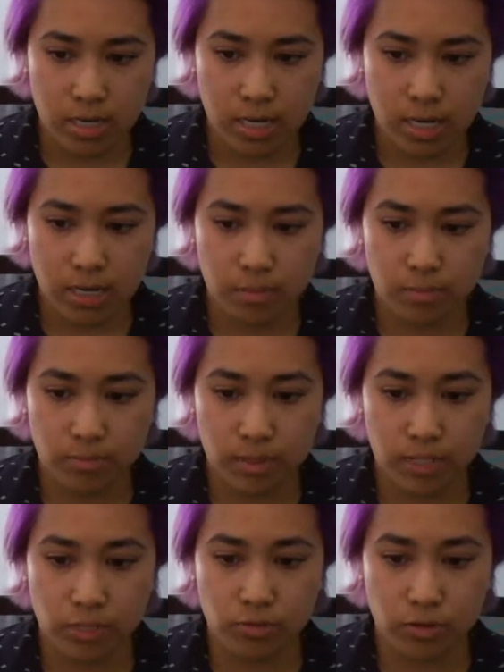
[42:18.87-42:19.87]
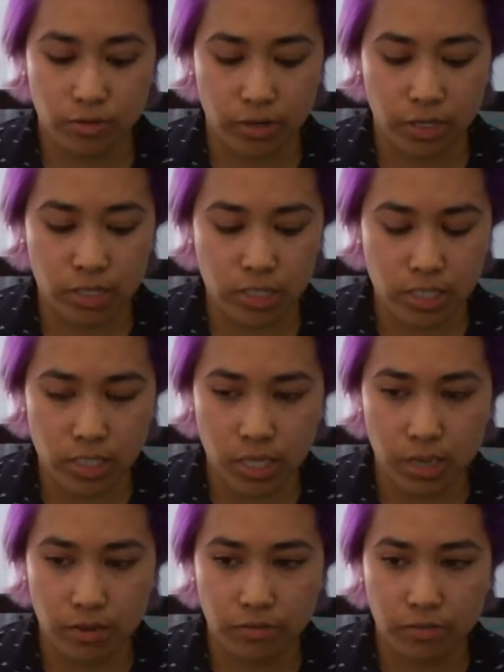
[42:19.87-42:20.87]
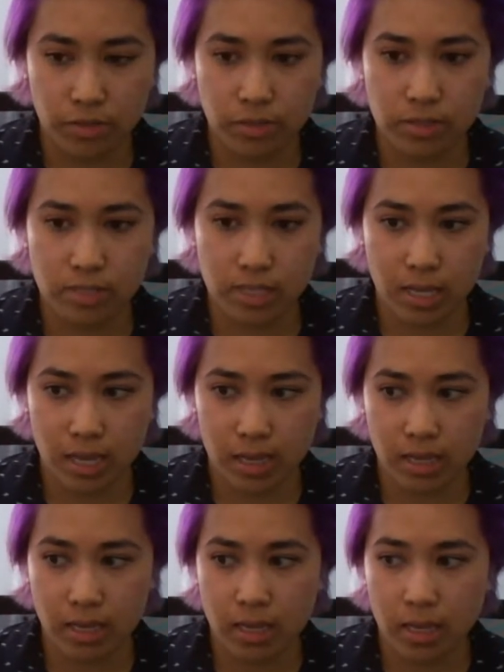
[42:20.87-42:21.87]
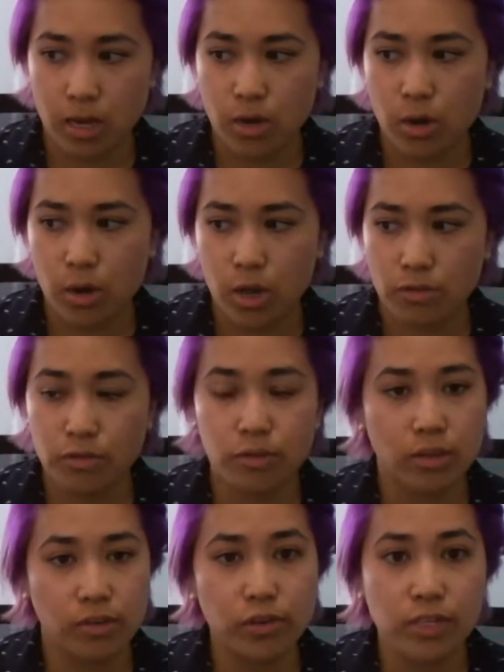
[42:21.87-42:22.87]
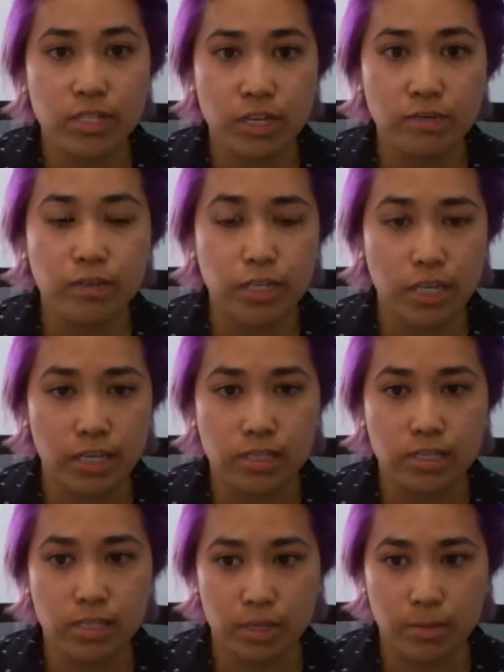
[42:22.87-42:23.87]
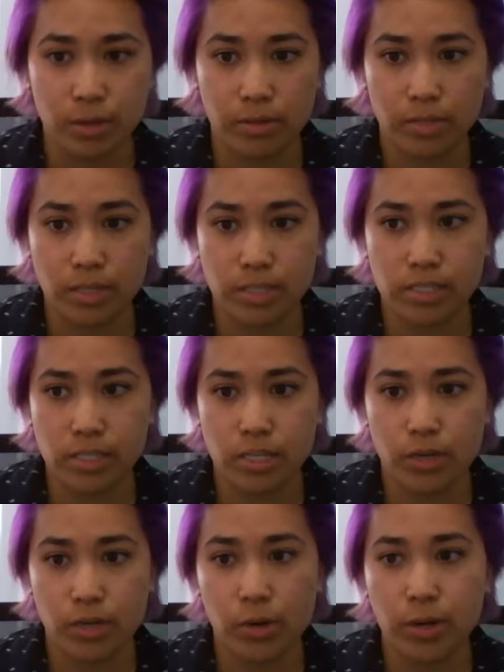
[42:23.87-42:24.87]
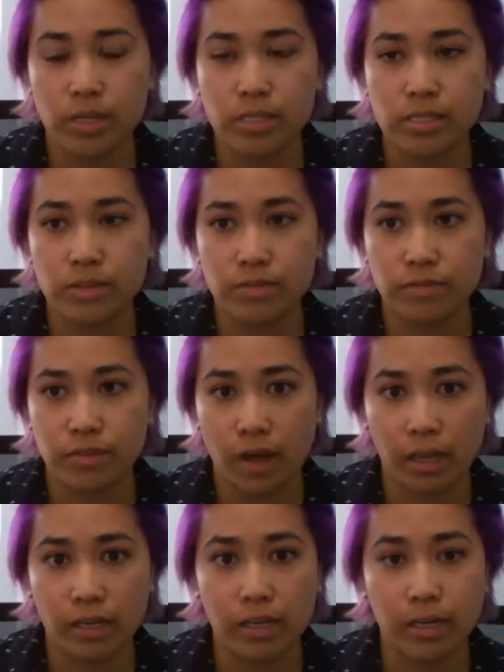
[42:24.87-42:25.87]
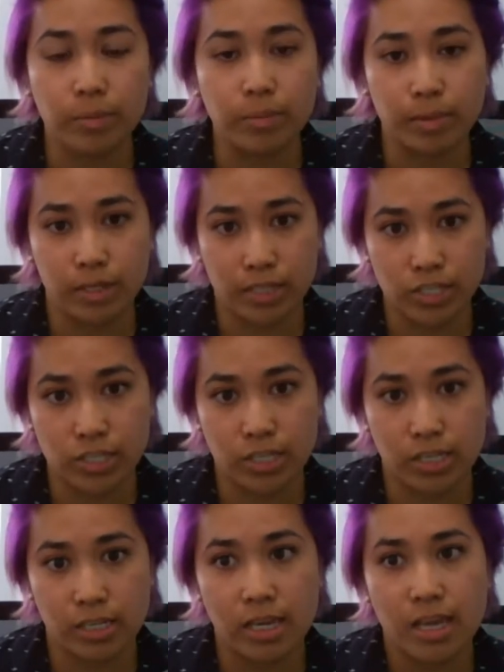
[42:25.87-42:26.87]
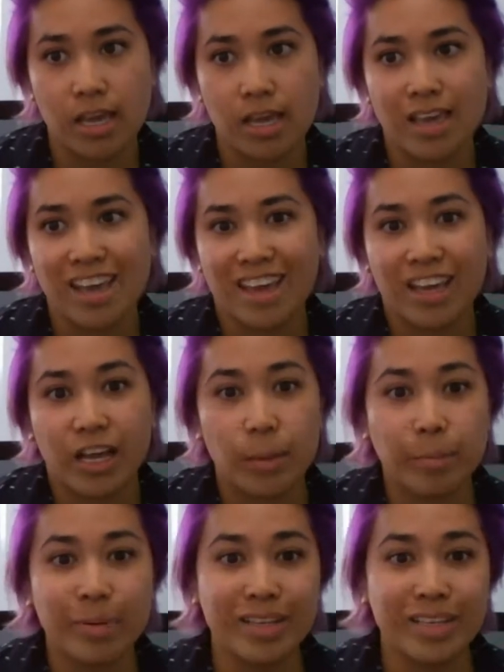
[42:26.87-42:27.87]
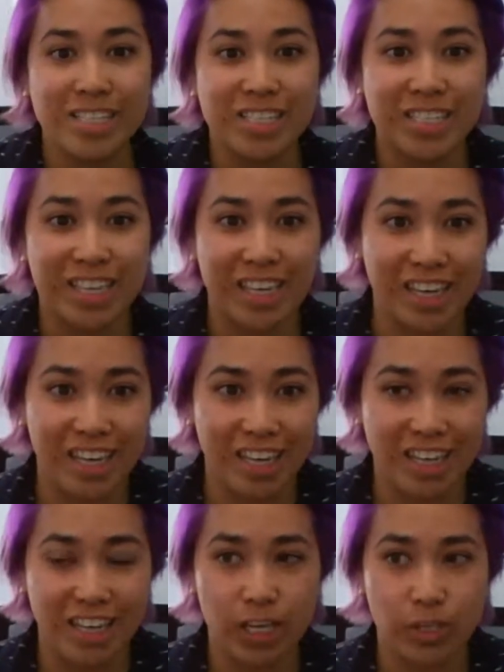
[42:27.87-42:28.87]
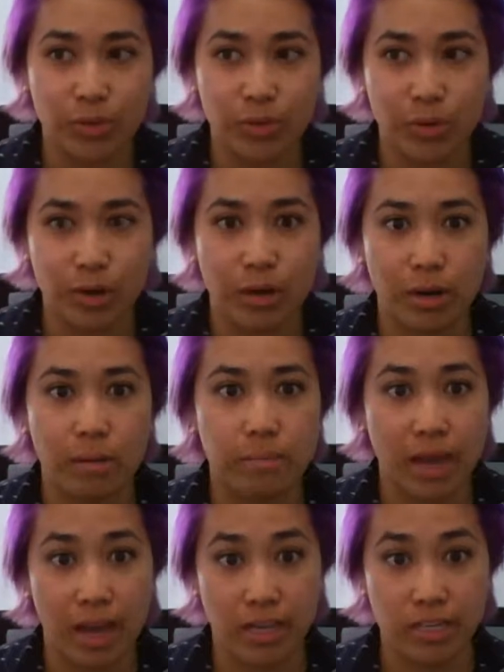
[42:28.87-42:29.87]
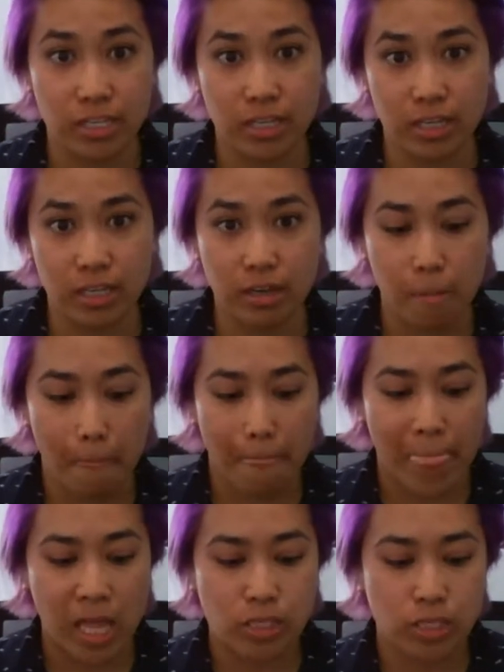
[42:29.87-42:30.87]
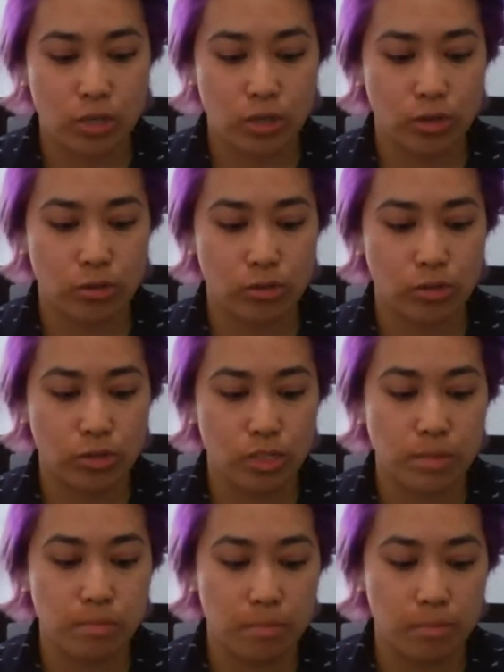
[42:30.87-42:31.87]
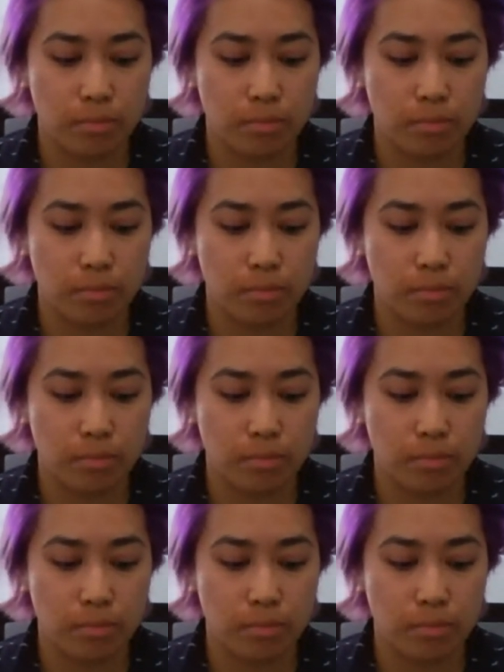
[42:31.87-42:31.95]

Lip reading: that's reversed. It feels like if you give yourself a chance to sleep on this, you're going to find completion in your passion. So this